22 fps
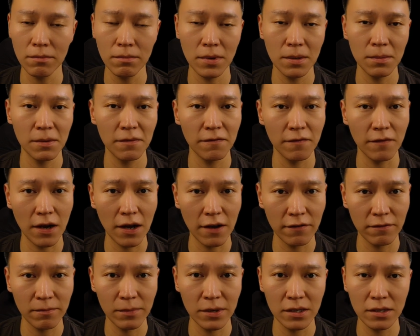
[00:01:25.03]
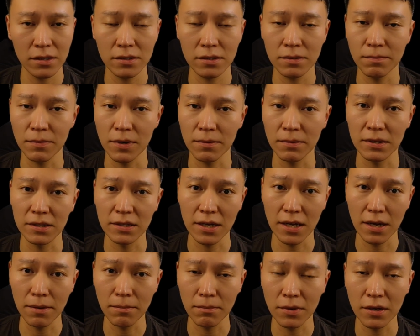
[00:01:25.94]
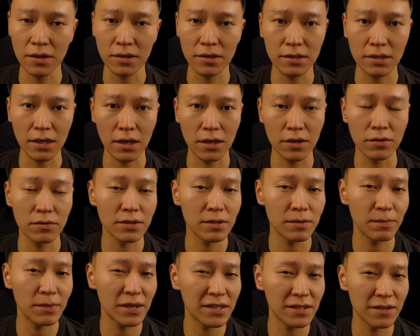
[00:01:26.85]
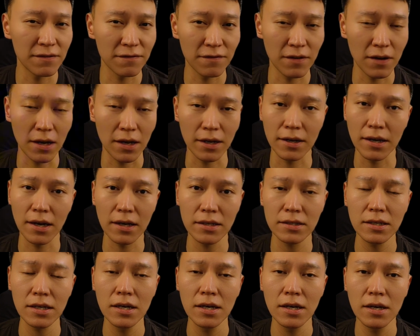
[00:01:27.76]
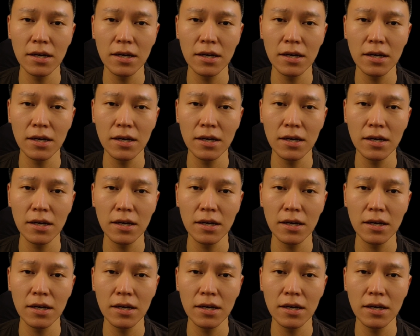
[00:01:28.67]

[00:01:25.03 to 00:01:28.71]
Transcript: maybe 5 minutes, maybe 10 minutes, I don't specify that,